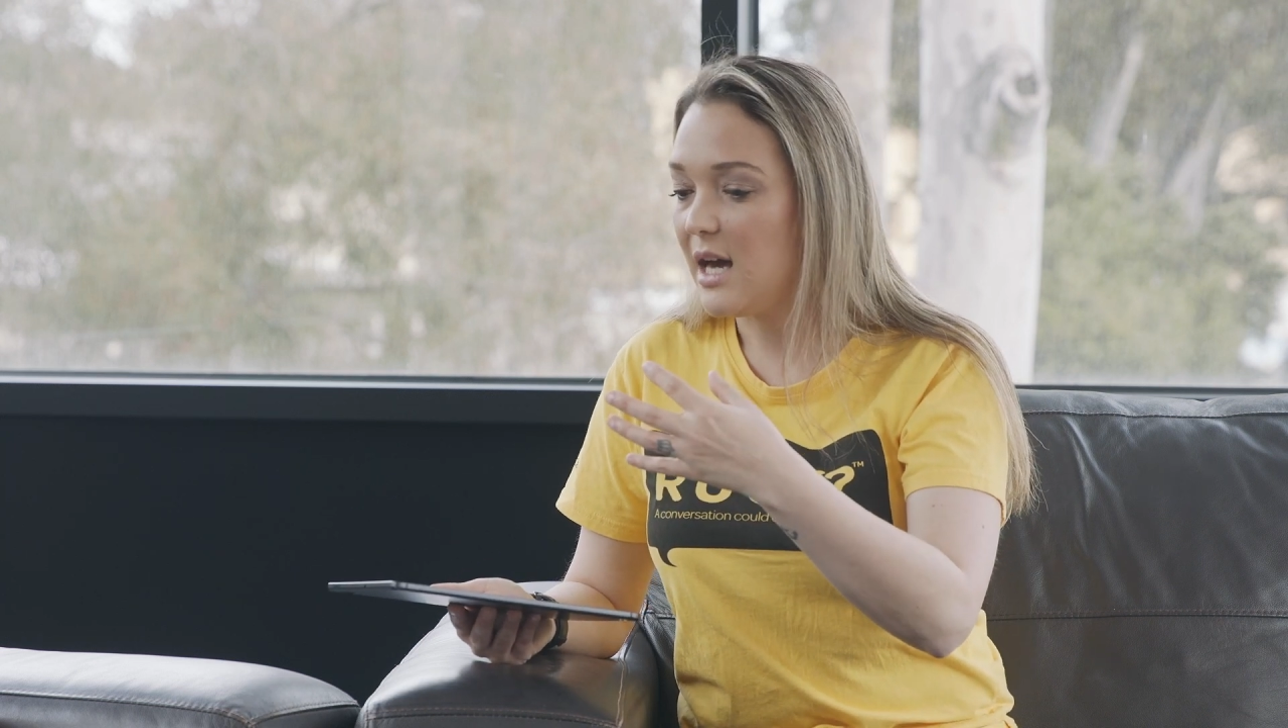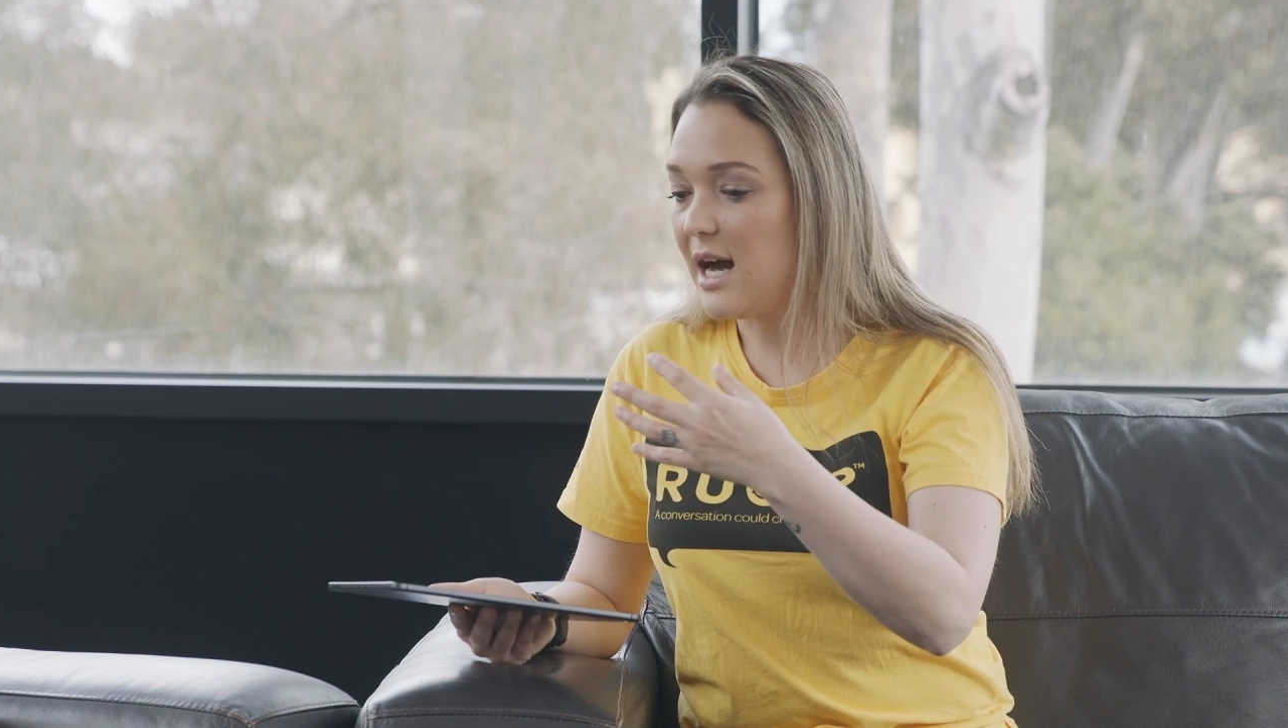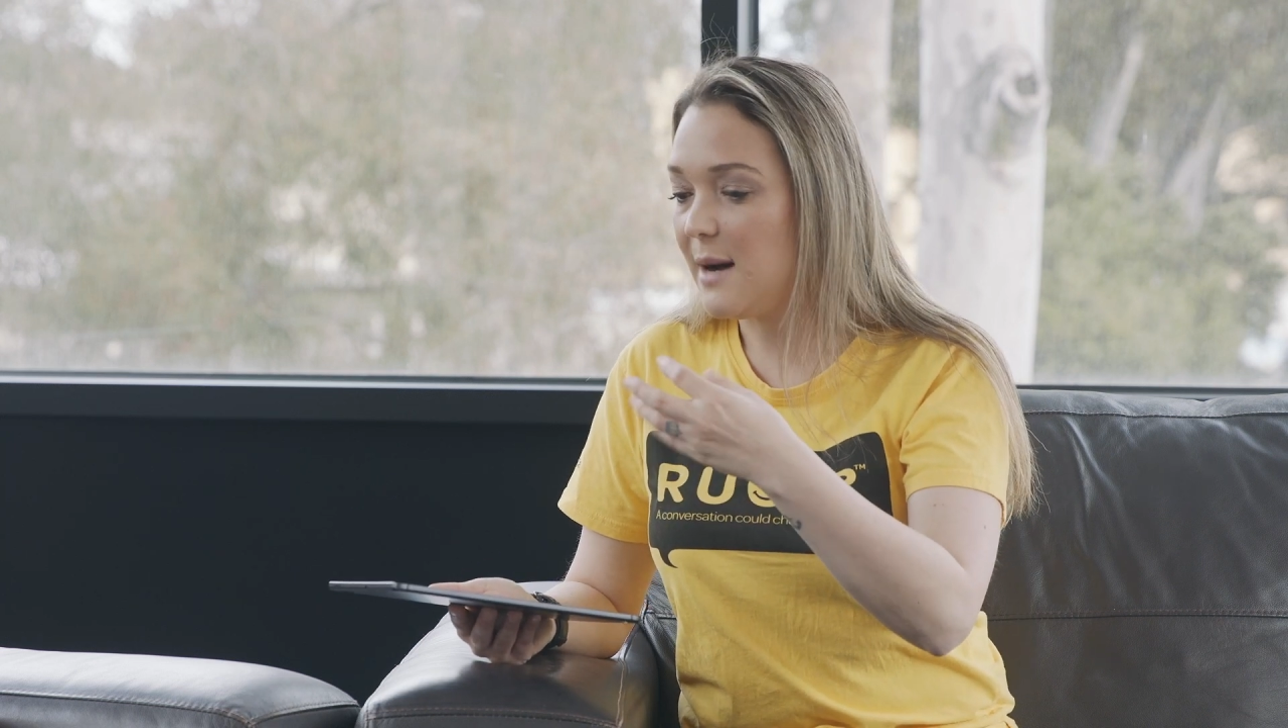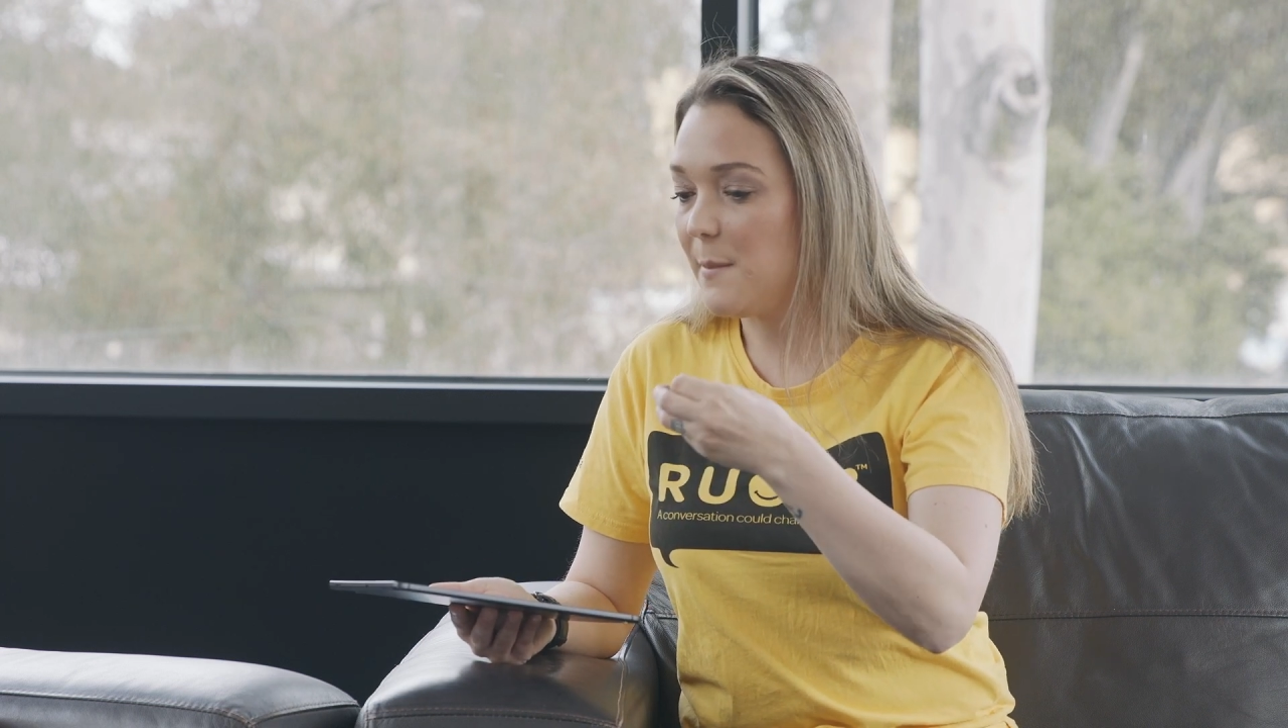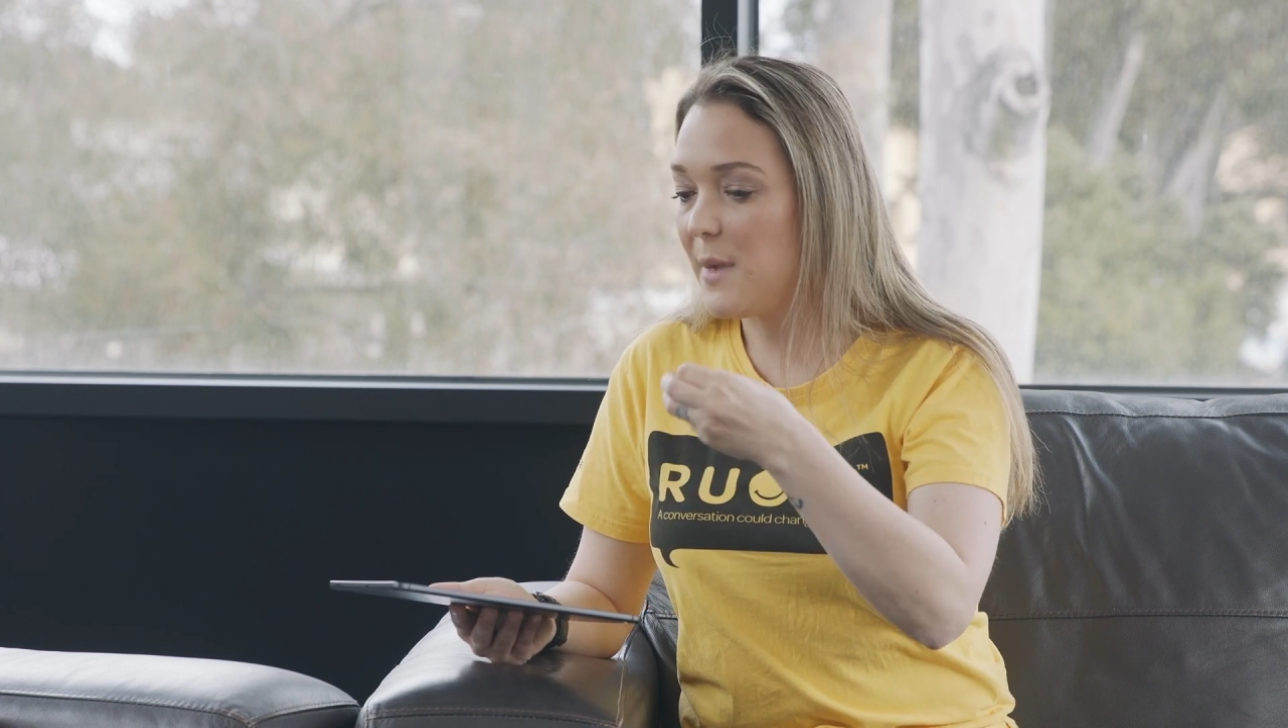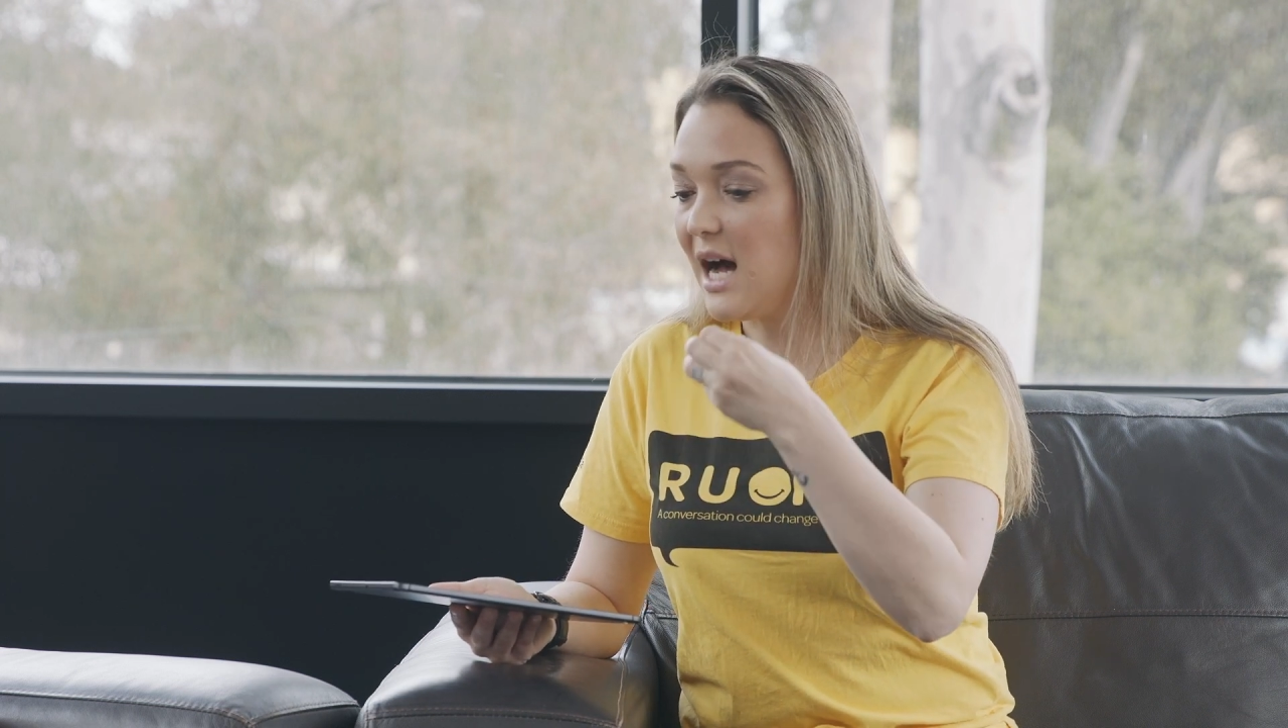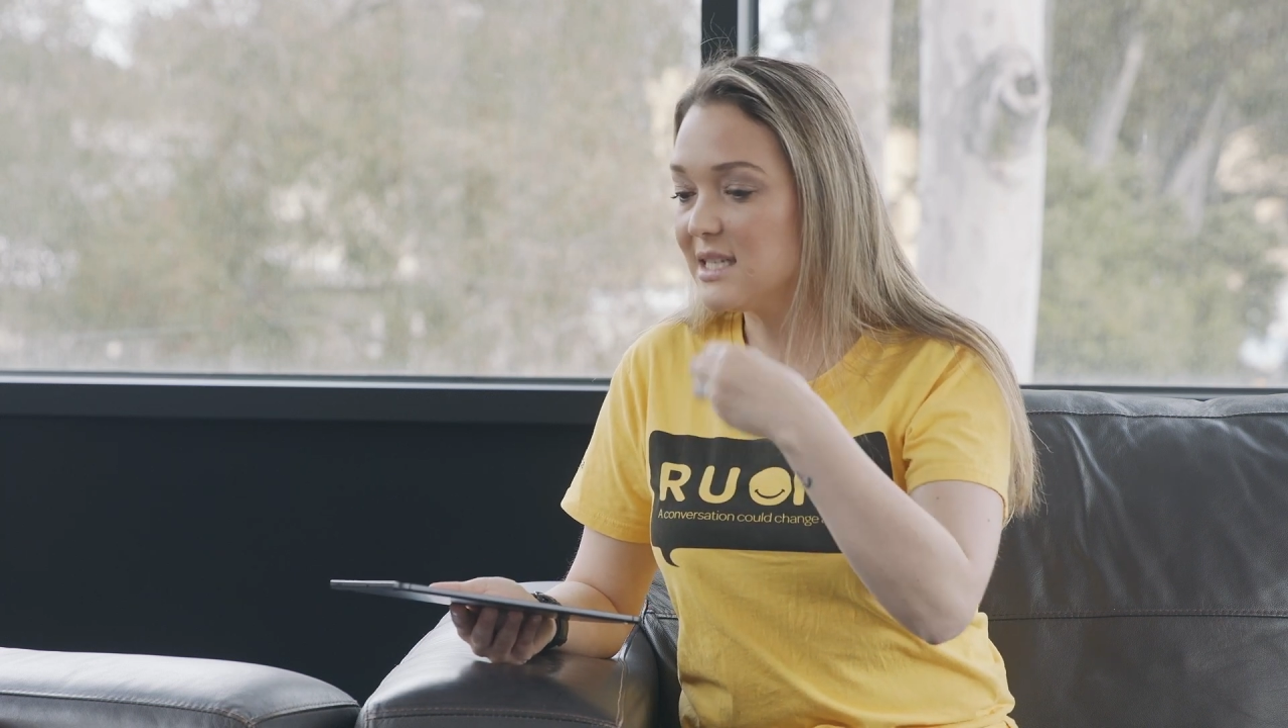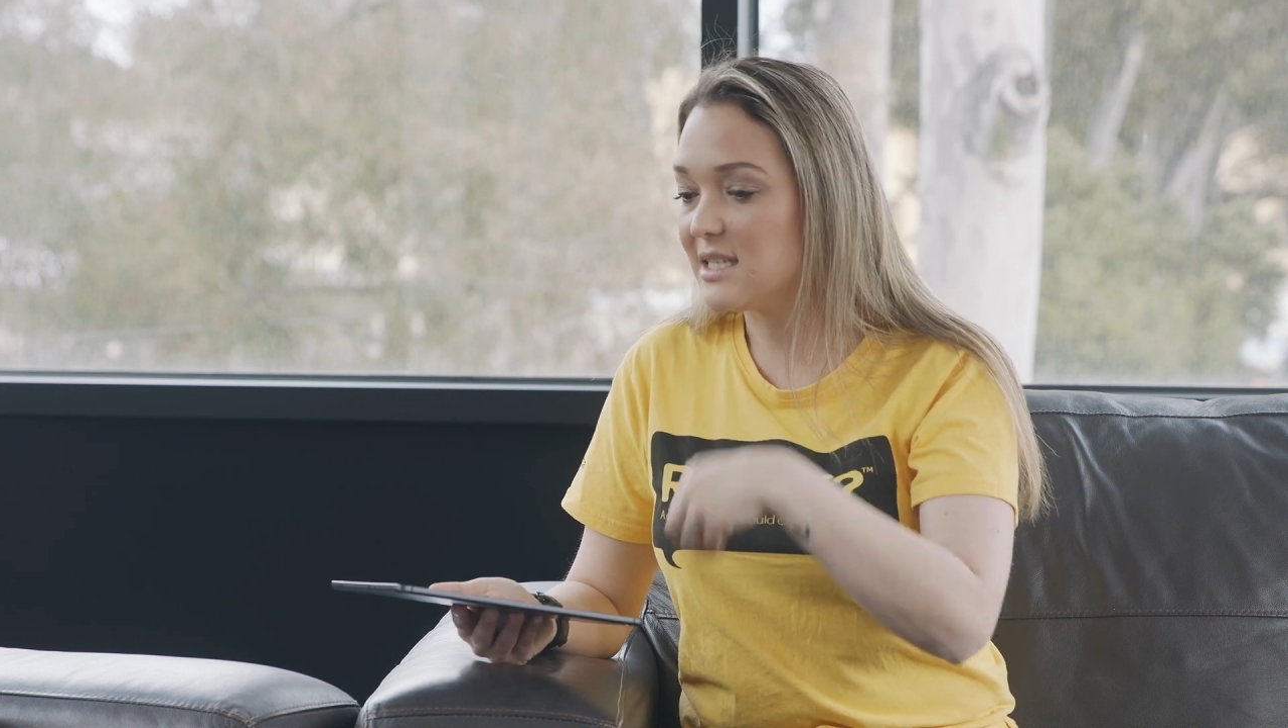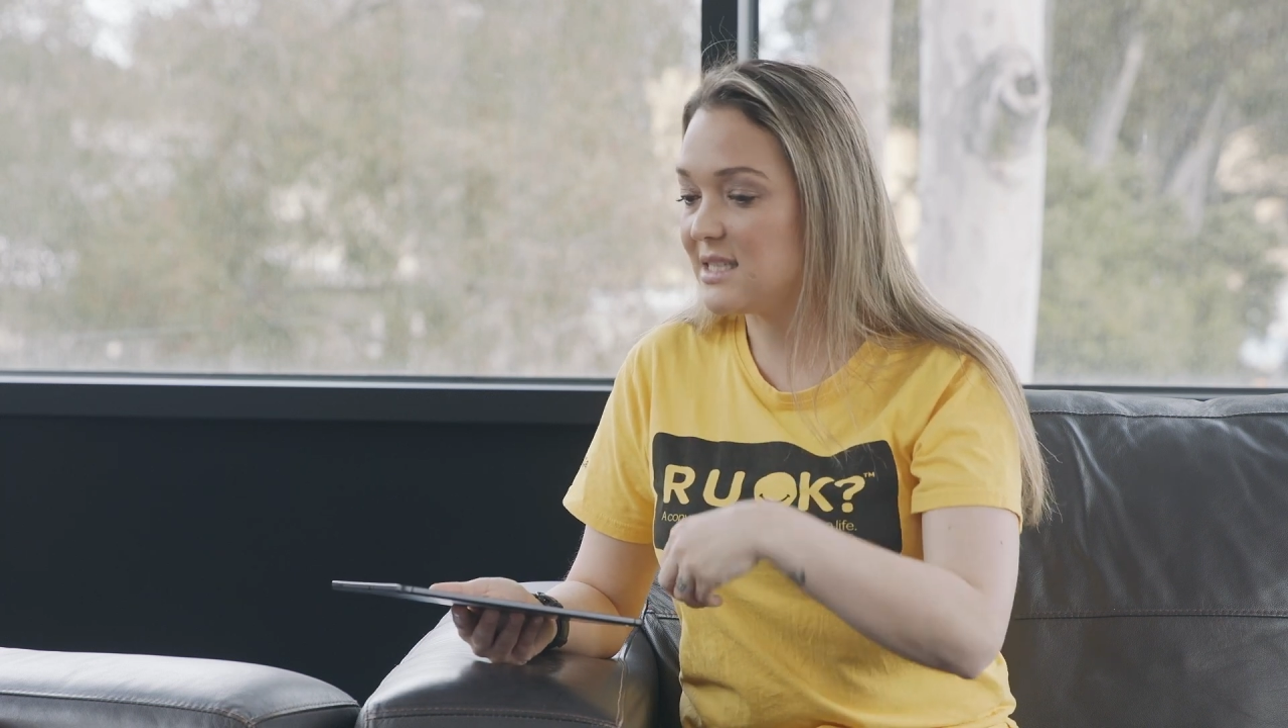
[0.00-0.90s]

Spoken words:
us